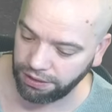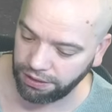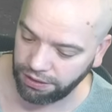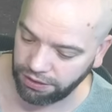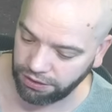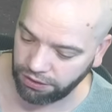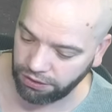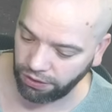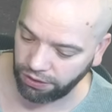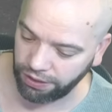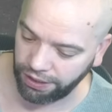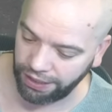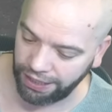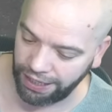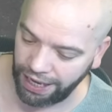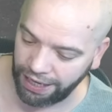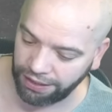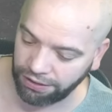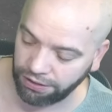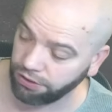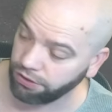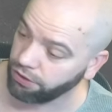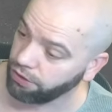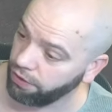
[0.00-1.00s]
Got the
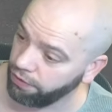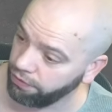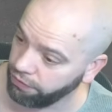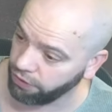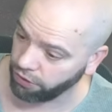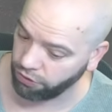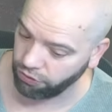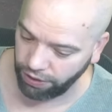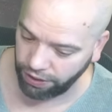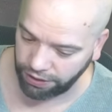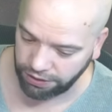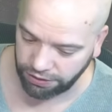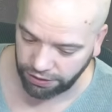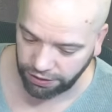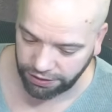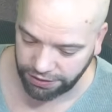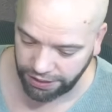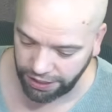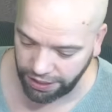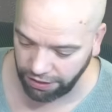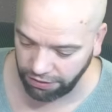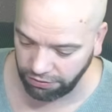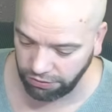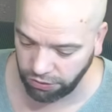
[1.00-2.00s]
ladders of the correct size
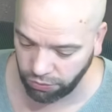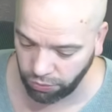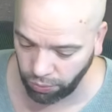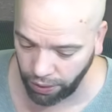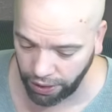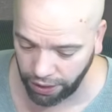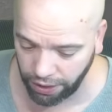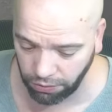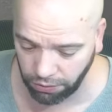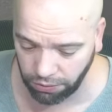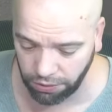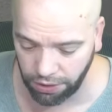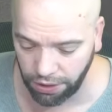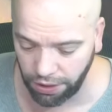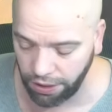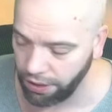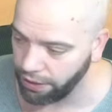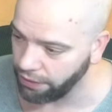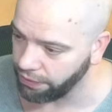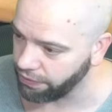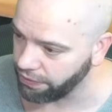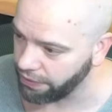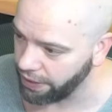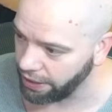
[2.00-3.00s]
here as well.
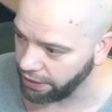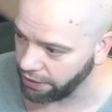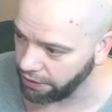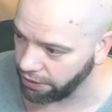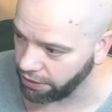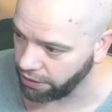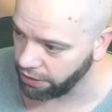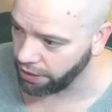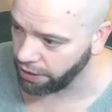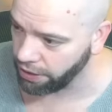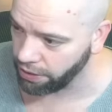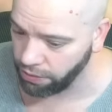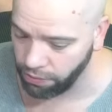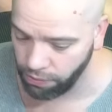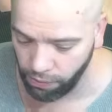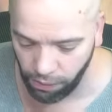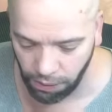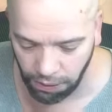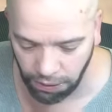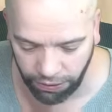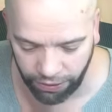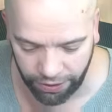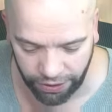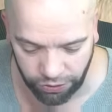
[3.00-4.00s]
There you go.
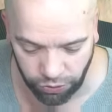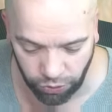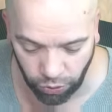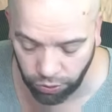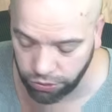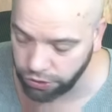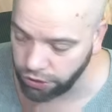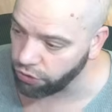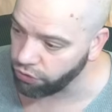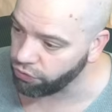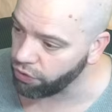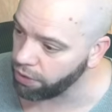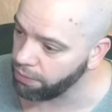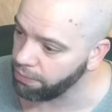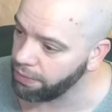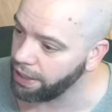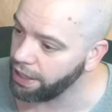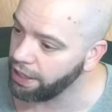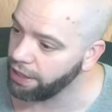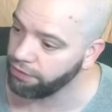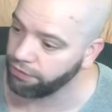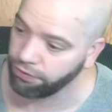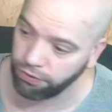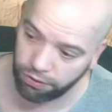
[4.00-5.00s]
There's also room
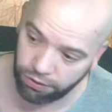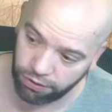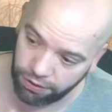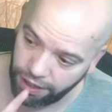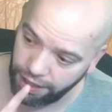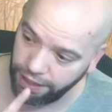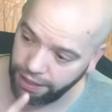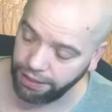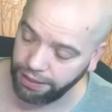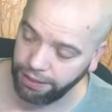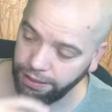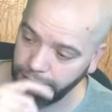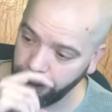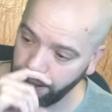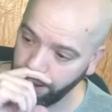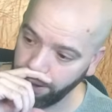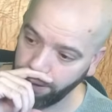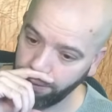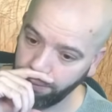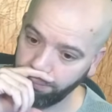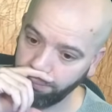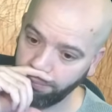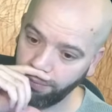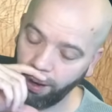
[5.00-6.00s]
here for a
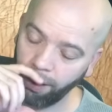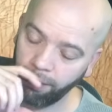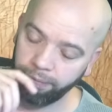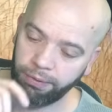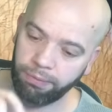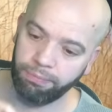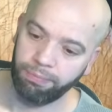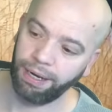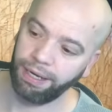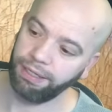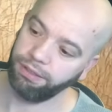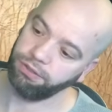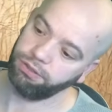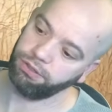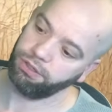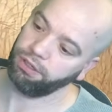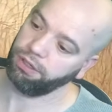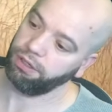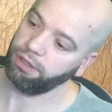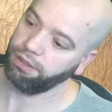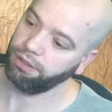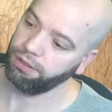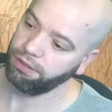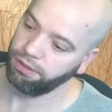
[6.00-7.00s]
army
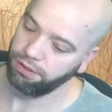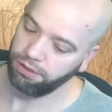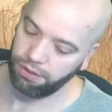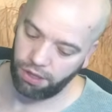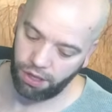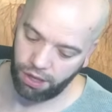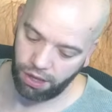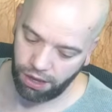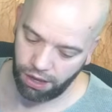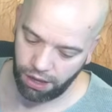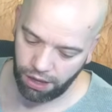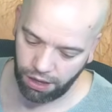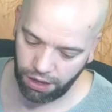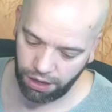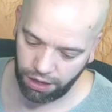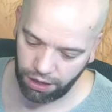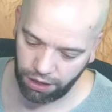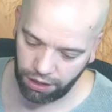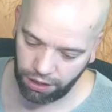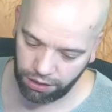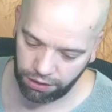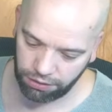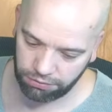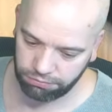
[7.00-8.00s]
painter
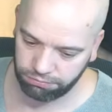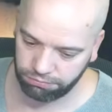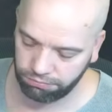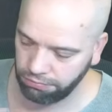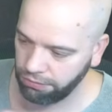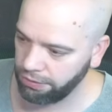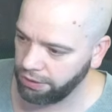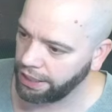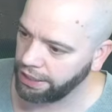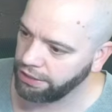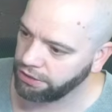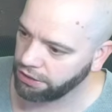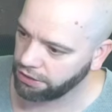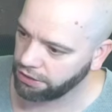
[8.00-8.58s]
laser